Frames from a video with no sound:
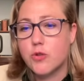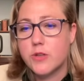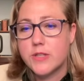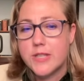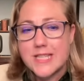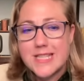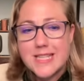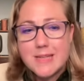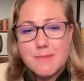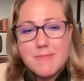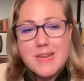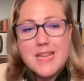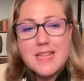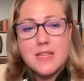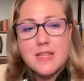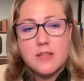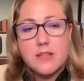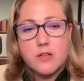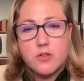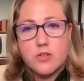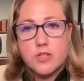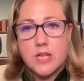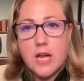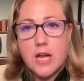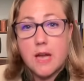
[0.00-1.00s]
It doesn't mean that
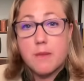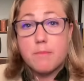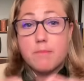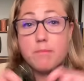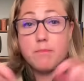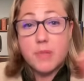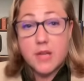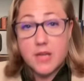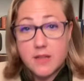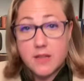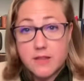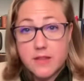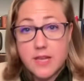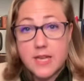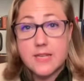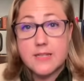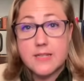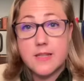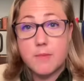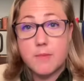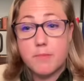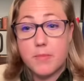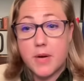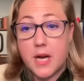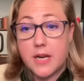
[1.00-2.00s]
there's not big things
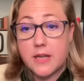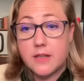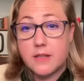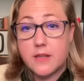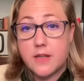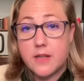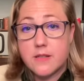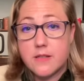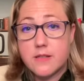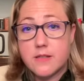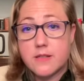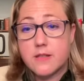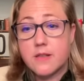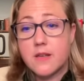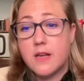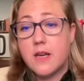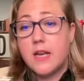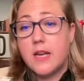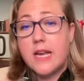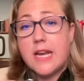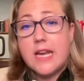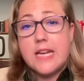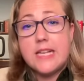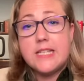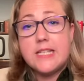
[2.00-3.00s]
that bind us.
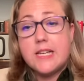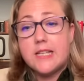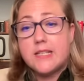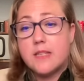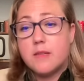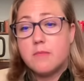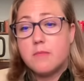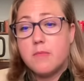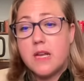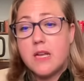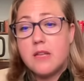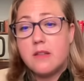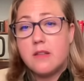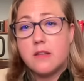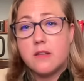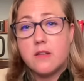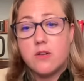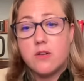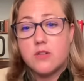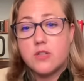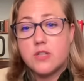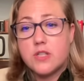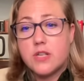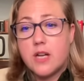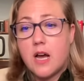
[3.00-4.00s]
It doesn't mean that
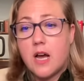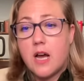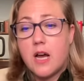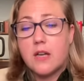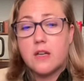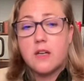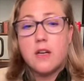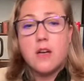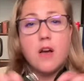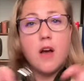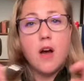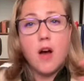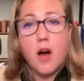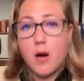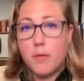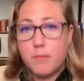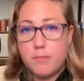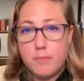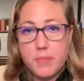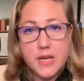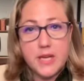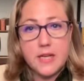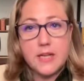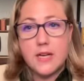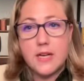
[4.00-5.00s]
there's not a
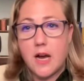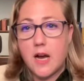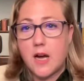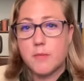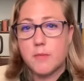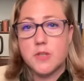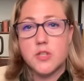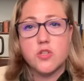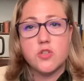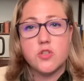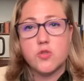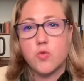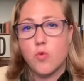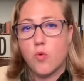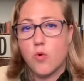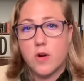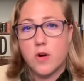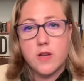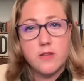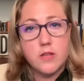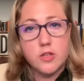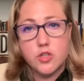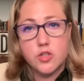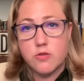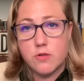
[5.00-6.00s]
big common
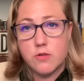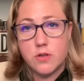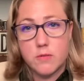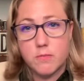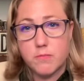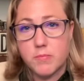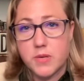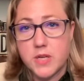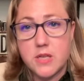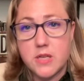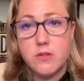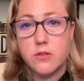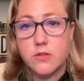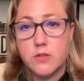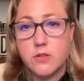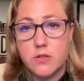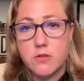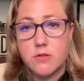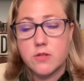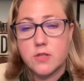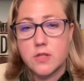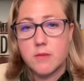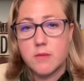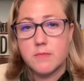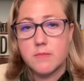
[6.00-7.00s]
story that you can appeal
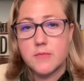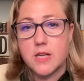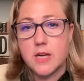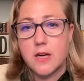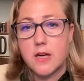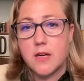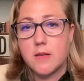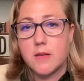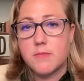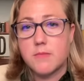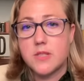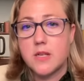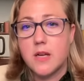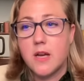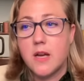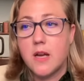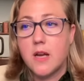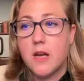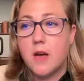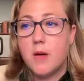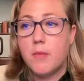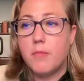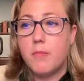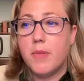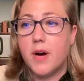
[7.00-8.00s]
to sometimes.
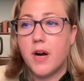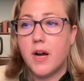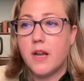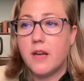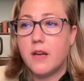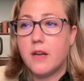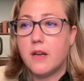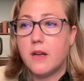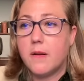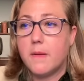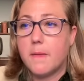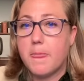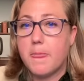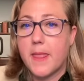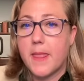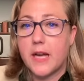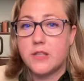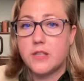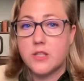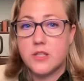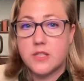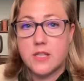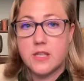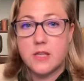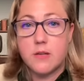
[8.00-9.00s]
But I
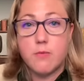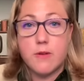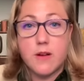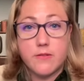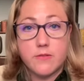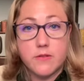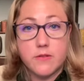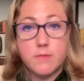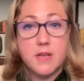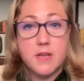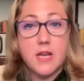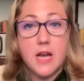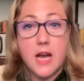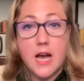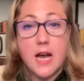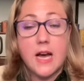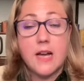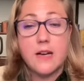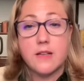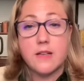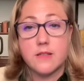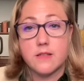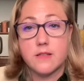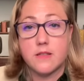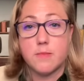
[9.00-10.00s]
just think we have to be
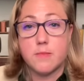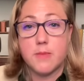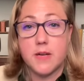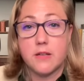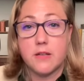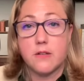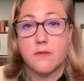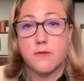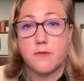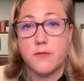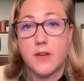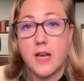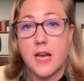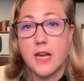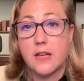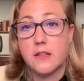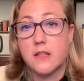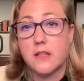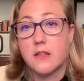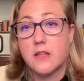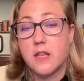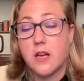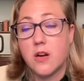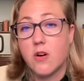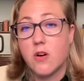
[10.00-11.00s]
honest about the fact
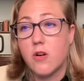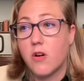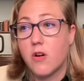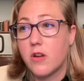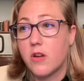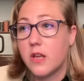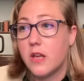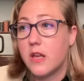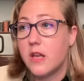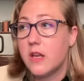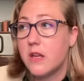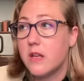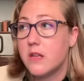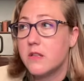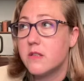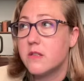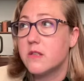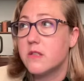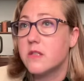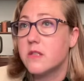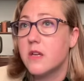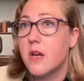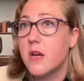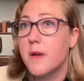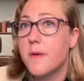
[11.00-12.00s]
that there
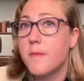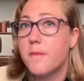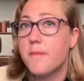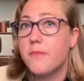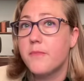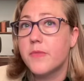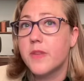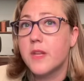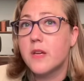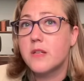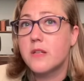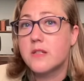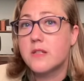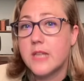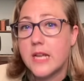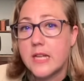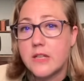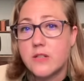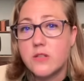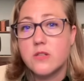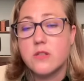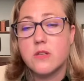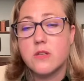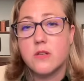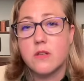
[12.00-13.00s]
is,
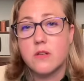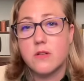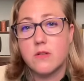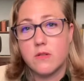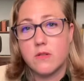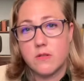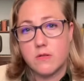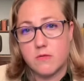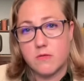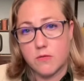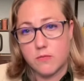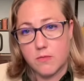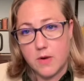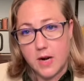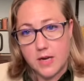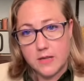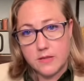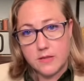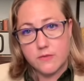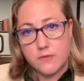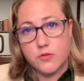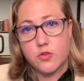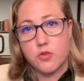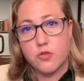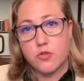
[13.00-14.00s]
since the
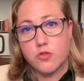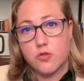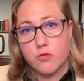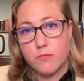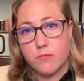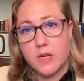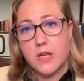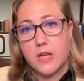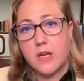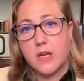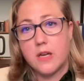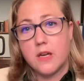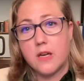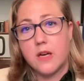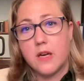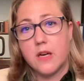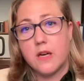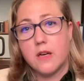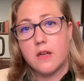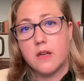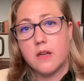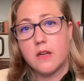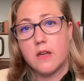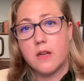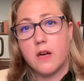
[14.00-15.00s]
rise of social
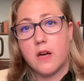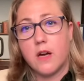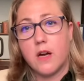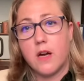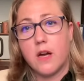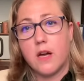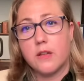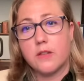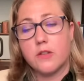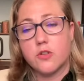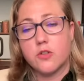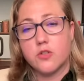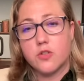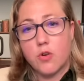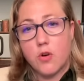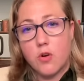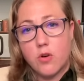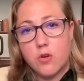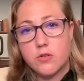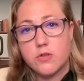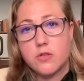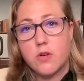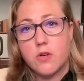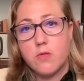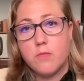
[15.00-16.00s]
media, there's
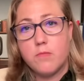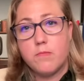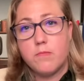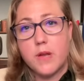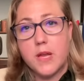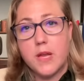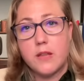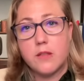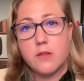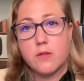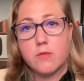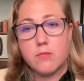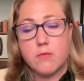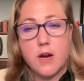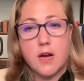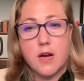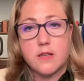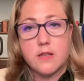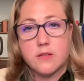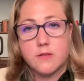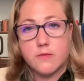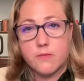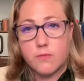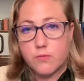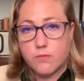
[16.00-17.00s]
also been the
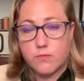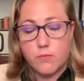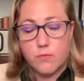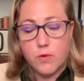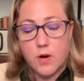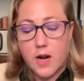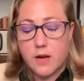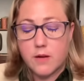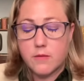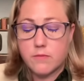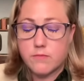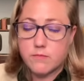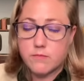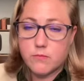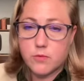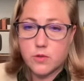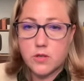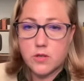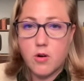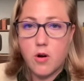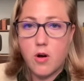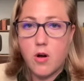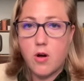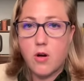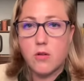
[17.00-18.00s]
rise of what I would
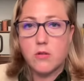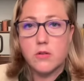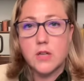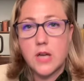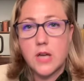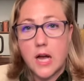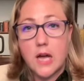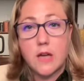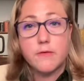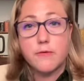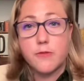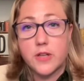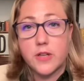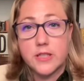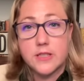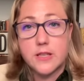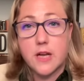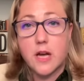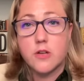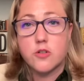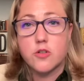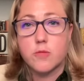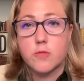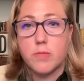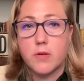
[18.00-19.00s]
call conflict
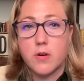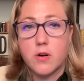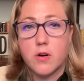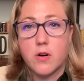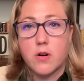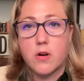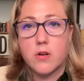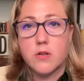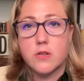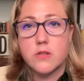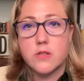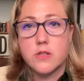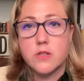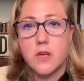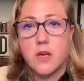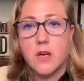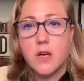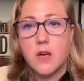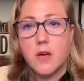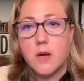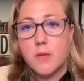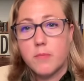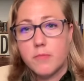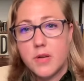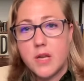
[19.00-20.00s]
entrepreneurs,
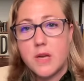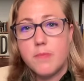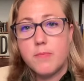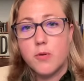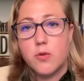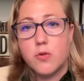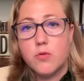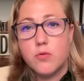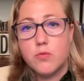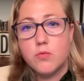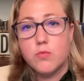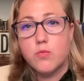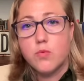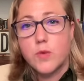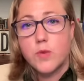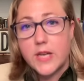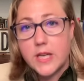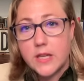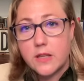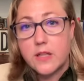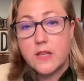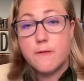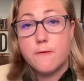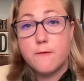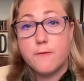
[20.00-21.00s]
people who
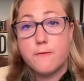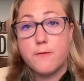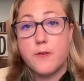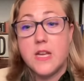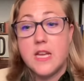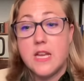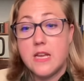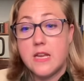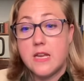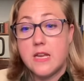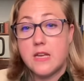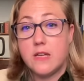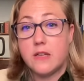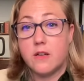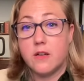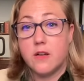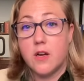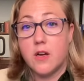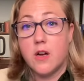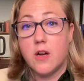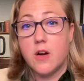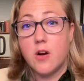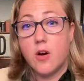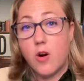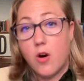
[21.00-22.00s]
really feed
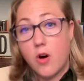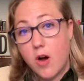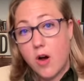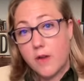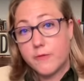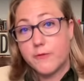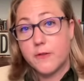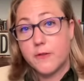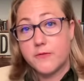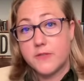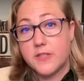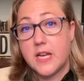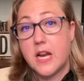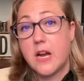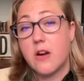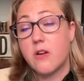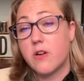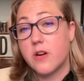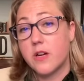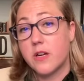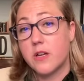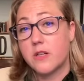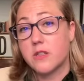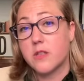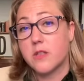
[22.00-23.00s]
off of
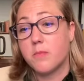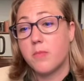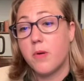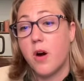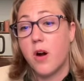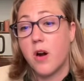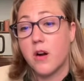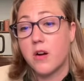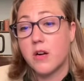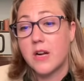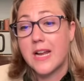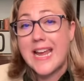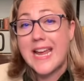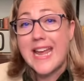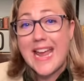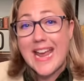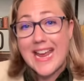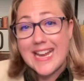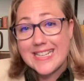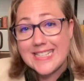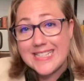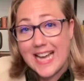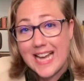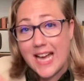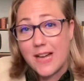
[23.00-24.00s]
tearing us apart.
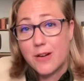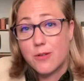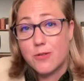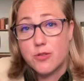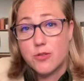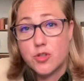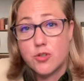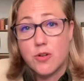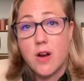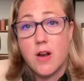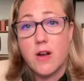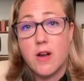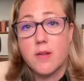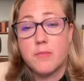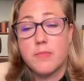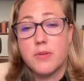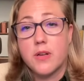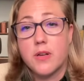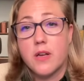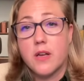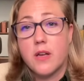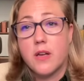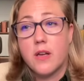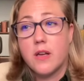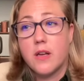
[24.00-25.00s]
And Donald Trump
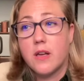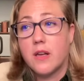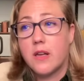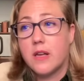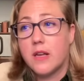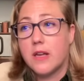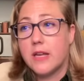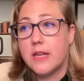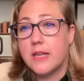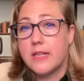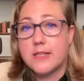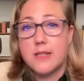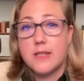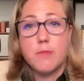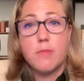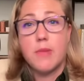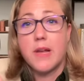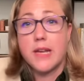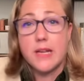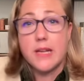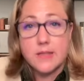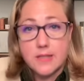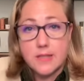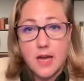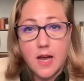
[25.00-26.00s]
is the
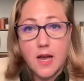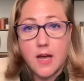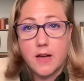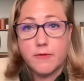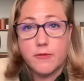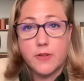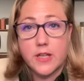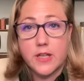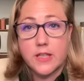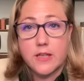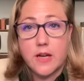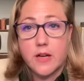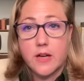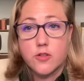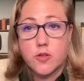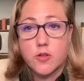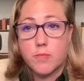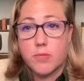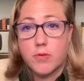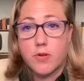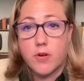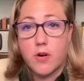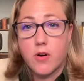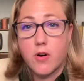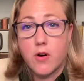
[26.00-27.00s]
biggest conflict
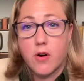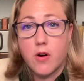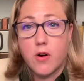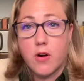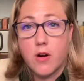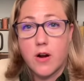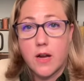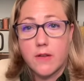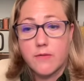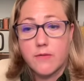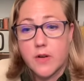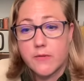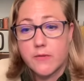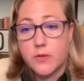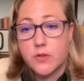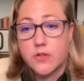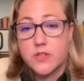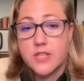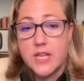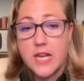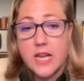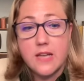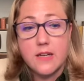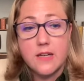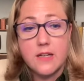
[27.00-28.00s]
entrepreneur I've ever
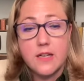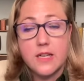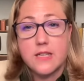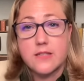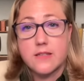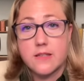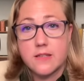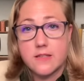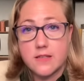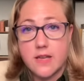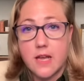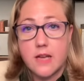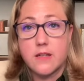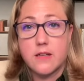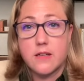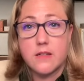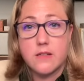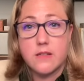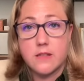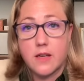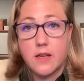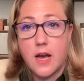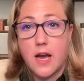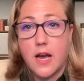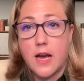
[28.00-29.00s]
seen, and he's ascended
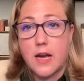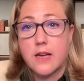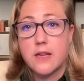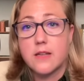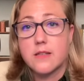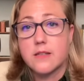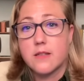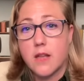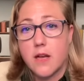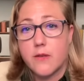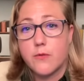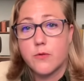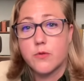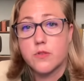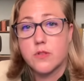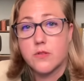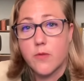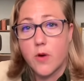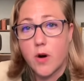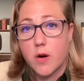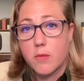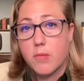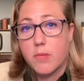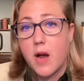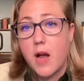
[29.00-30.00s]
to the highest levels of
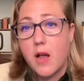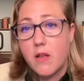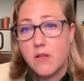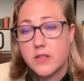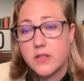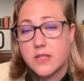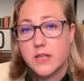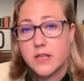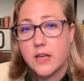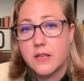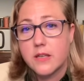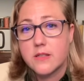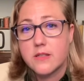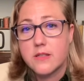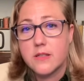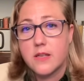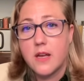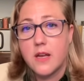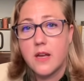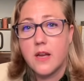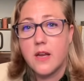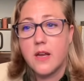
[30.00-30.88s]
our politics.